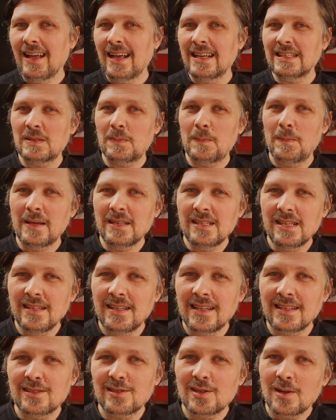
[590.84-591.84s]
especially
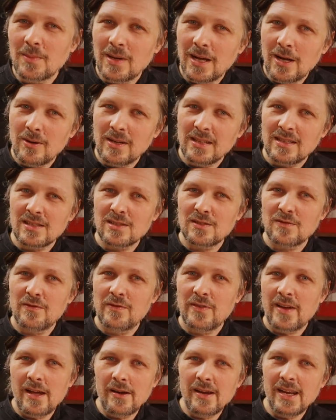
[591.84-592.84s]
that somehow it is
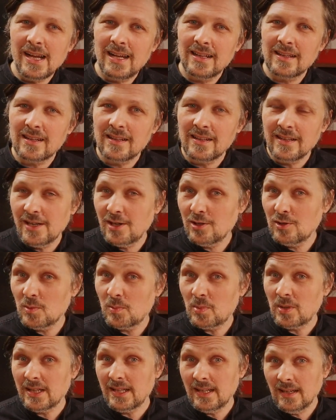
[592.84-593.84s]
very unclear to
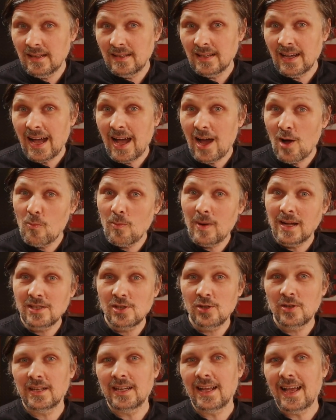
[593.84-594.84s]
predict how
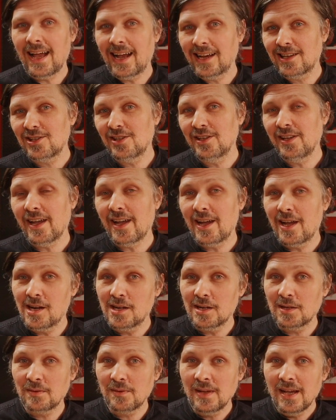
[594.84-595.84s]
much you can actually
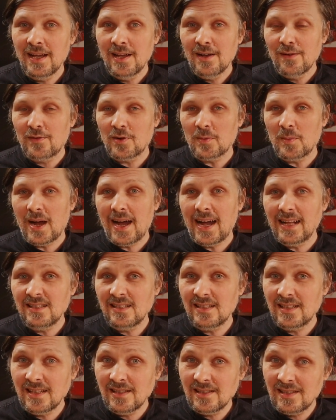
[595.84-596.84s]
earn from
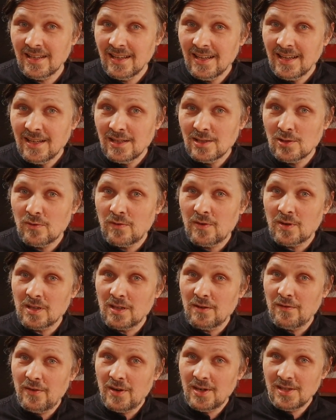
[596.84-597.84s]
AdSense. So for
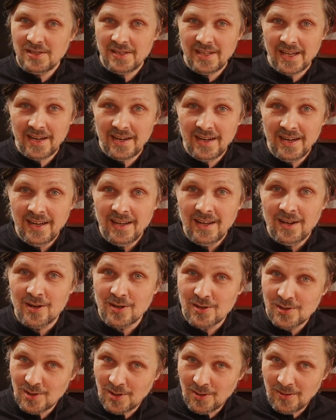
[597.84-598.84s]
the first year
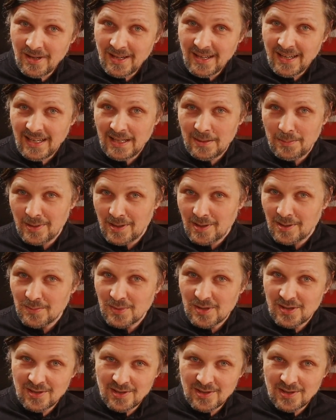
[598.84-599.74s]
or so, it becomes